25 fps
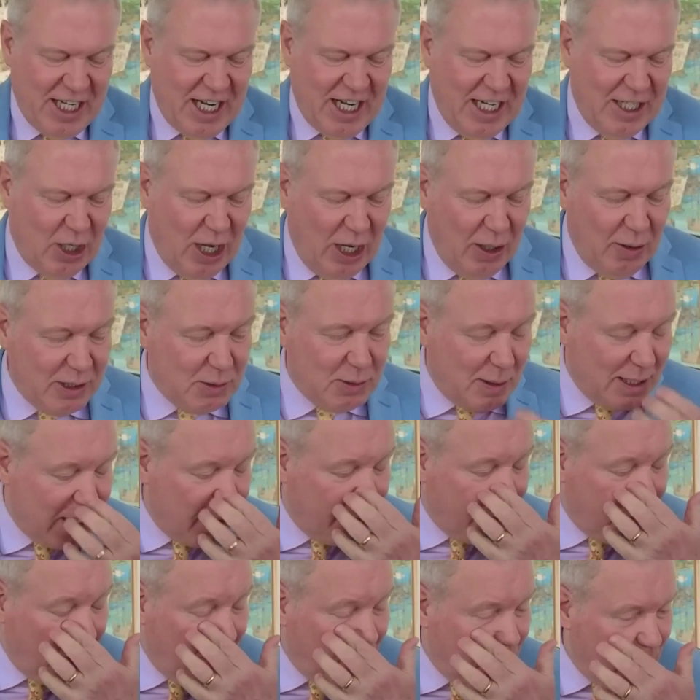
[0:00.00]
I always made the
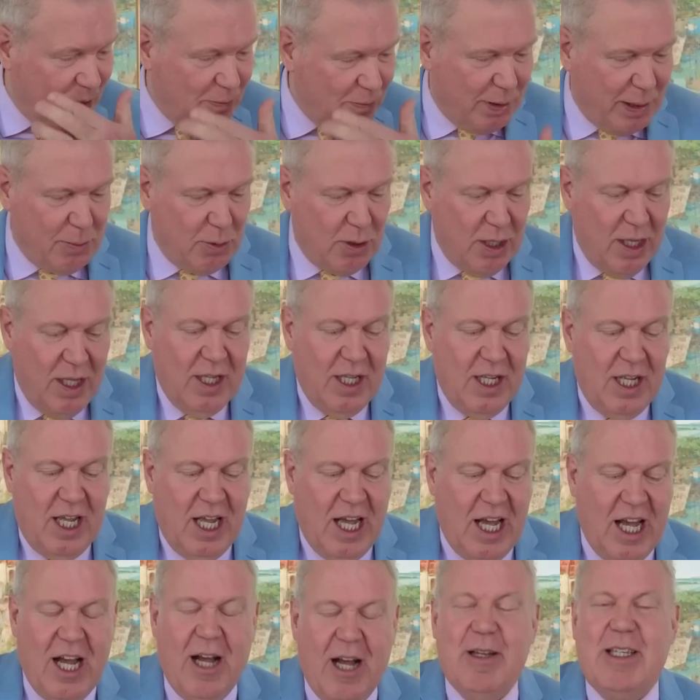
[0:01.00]
point when people
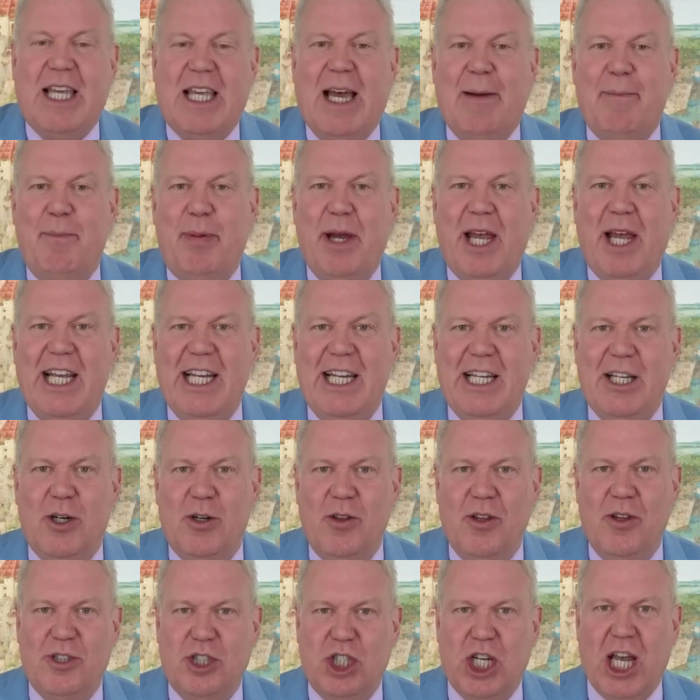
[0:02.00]
were campaigning
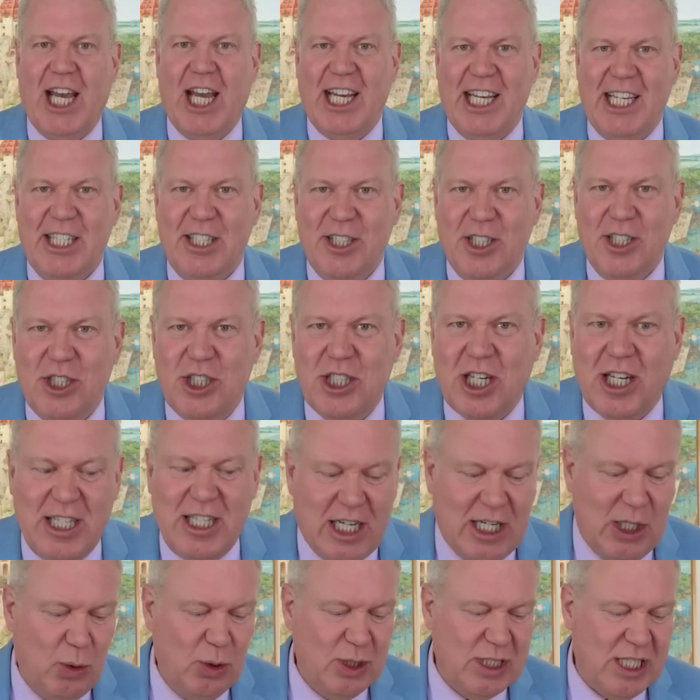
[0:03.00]
on change. I
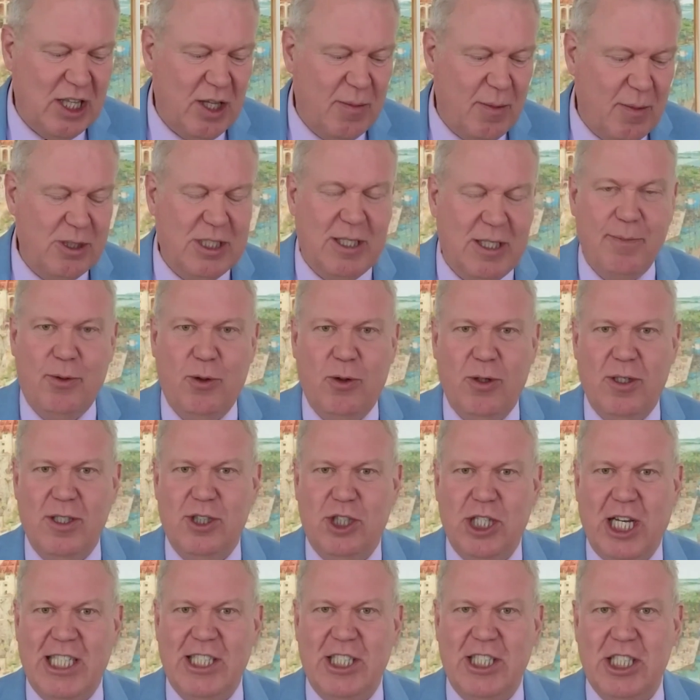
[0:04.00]
always say the most important
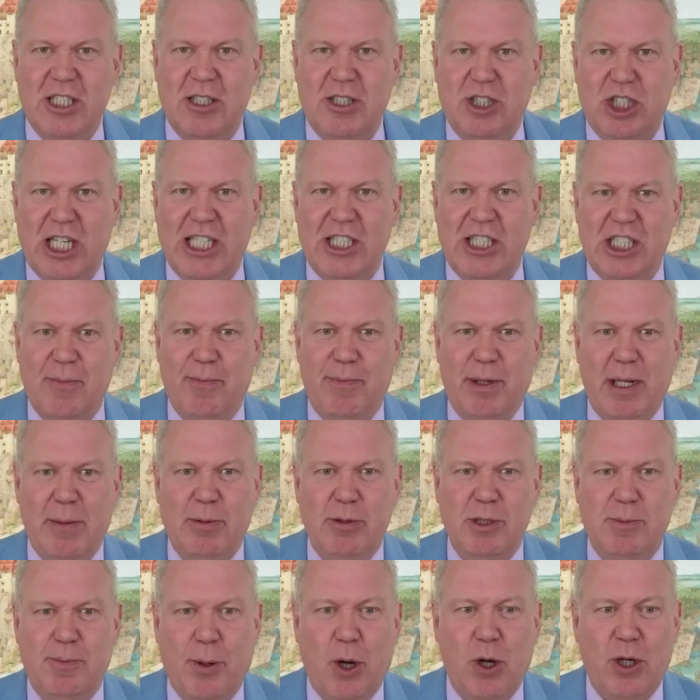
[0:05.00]
change is the change in
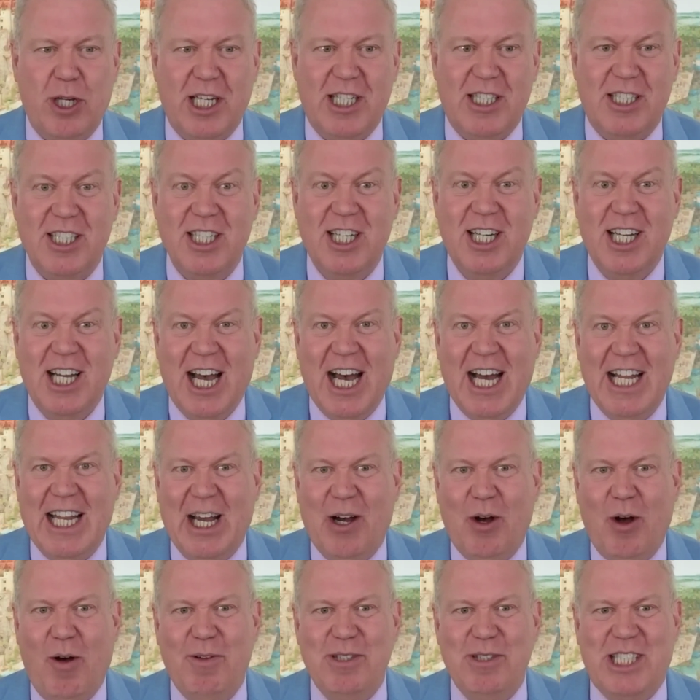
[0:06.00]
people's pockets. And
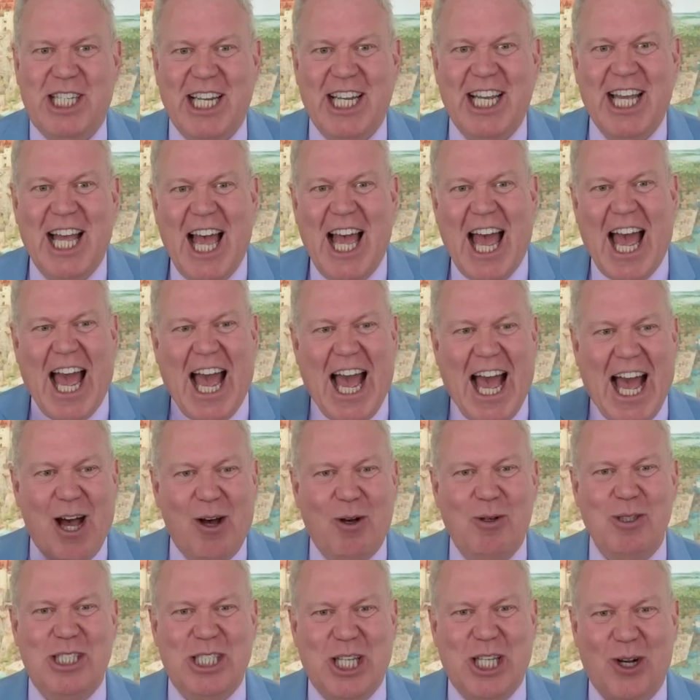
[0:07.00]
now, obviously,
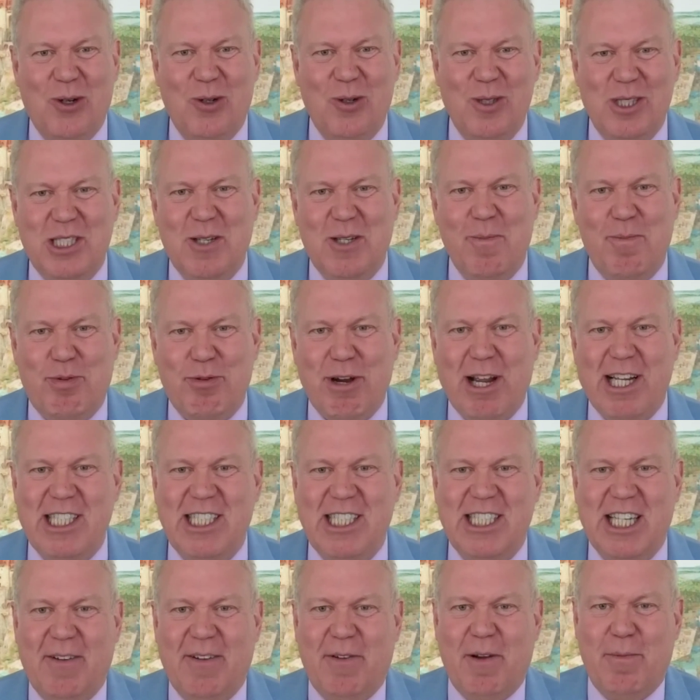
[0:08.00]
households are
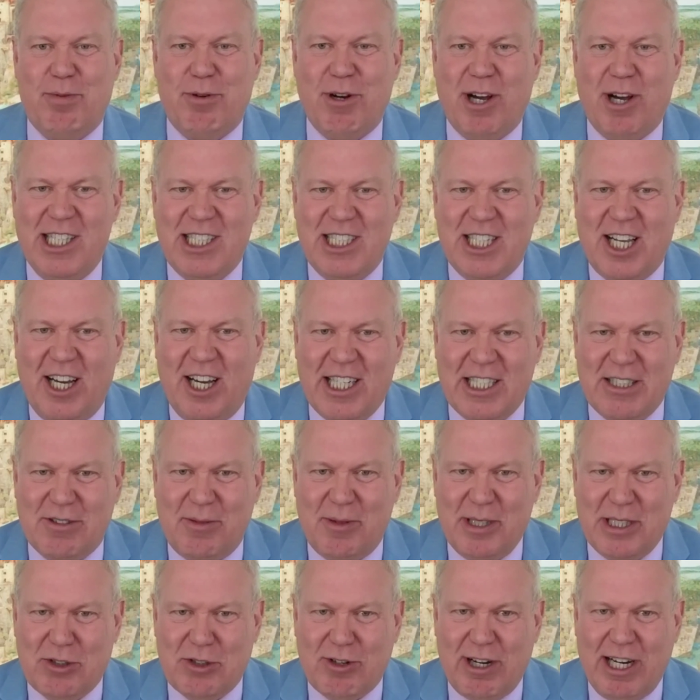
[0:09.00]
bracing for price hikes from
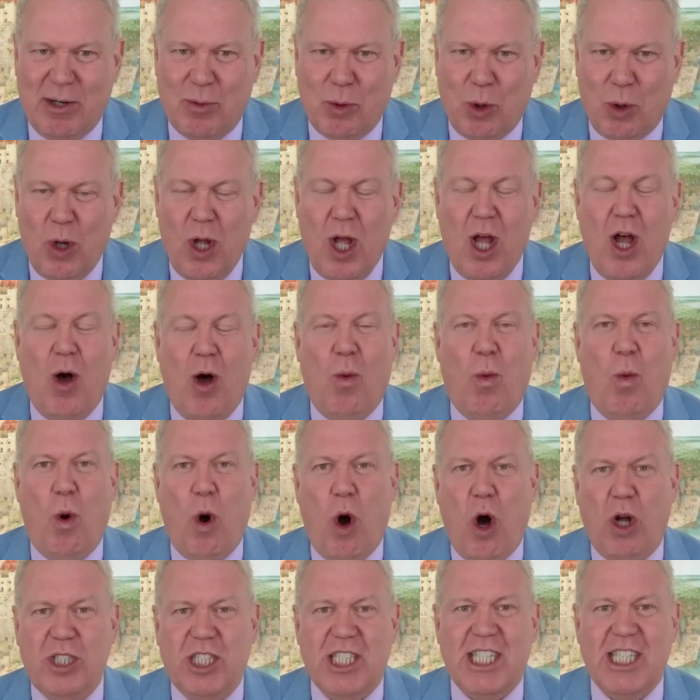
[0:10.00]
this trade war.
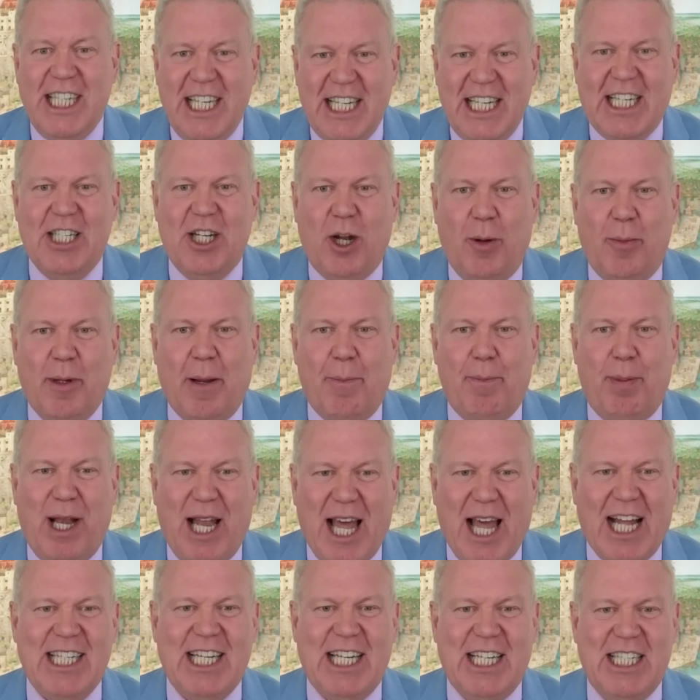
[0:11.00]
What economic
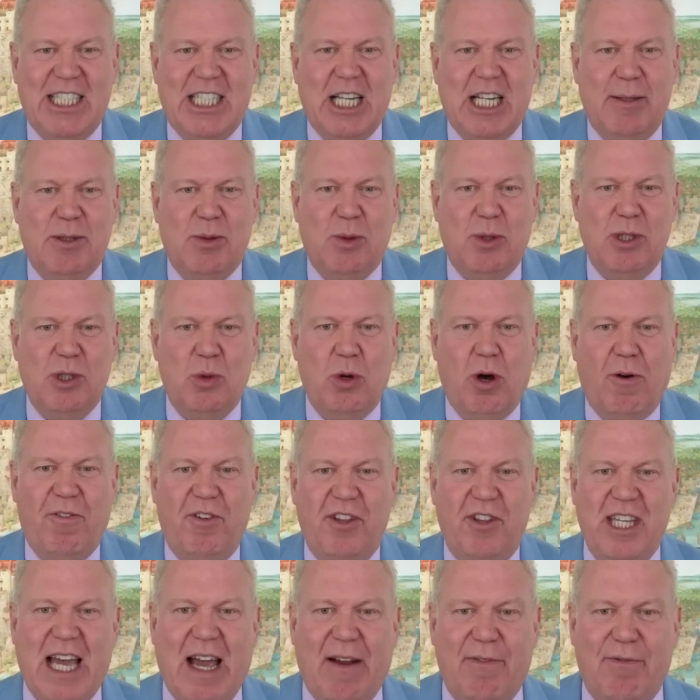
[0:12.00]
planning tips would you offer
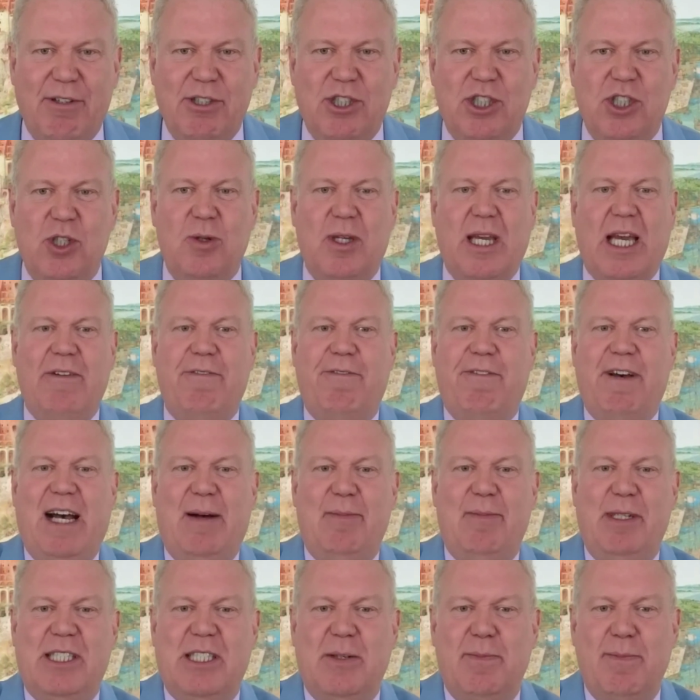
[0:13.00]
the average UK
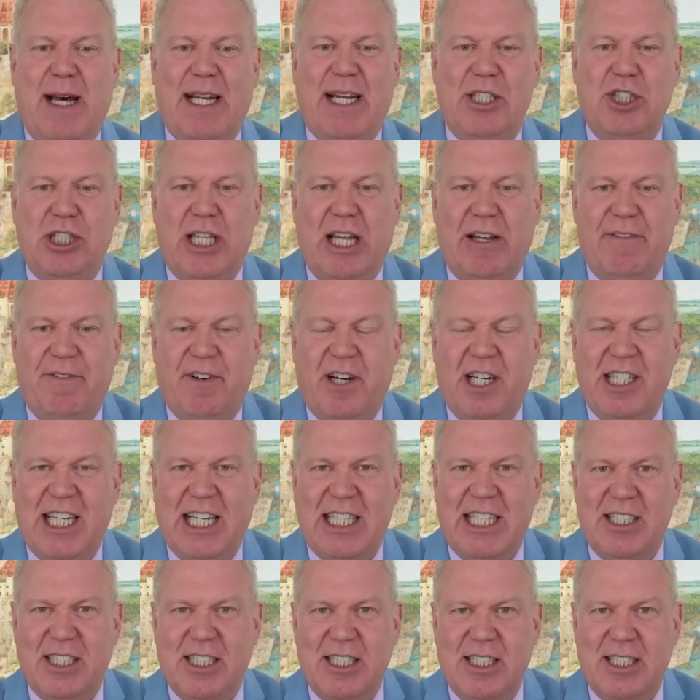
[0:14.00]
family to manage their
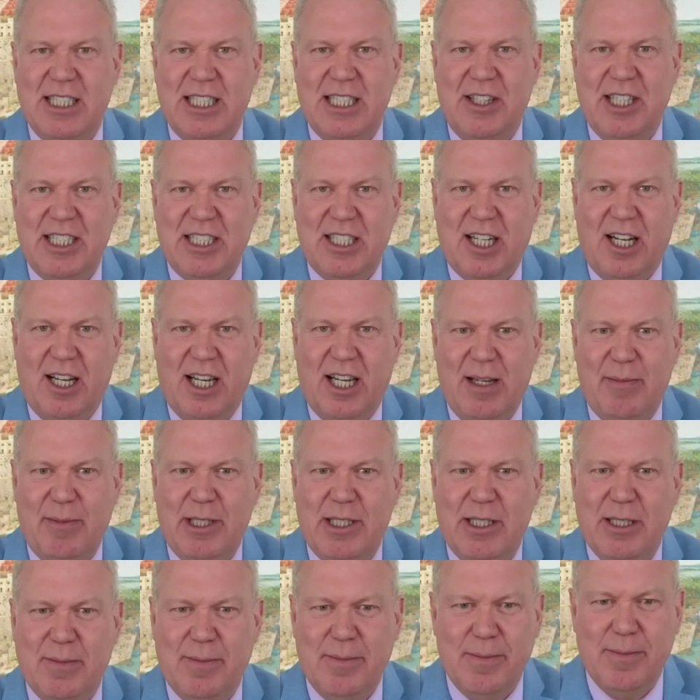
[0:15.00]
finances in this
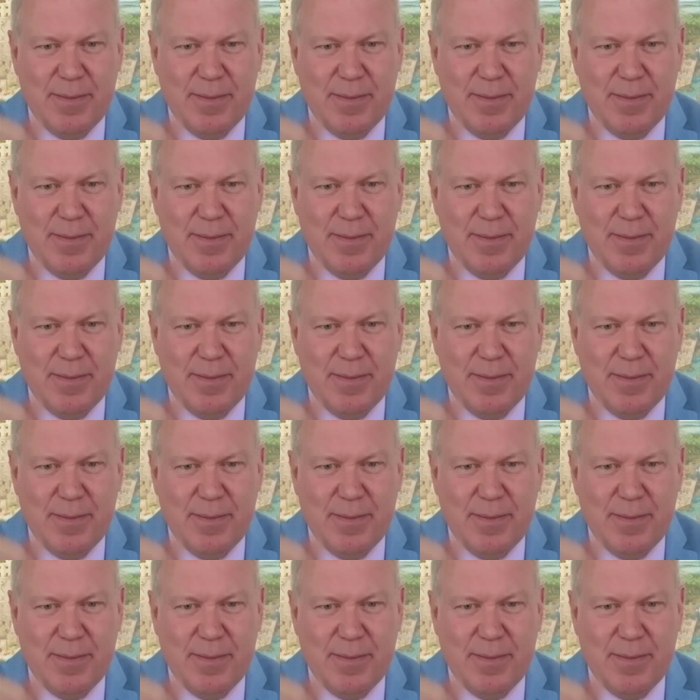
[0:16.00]
climate?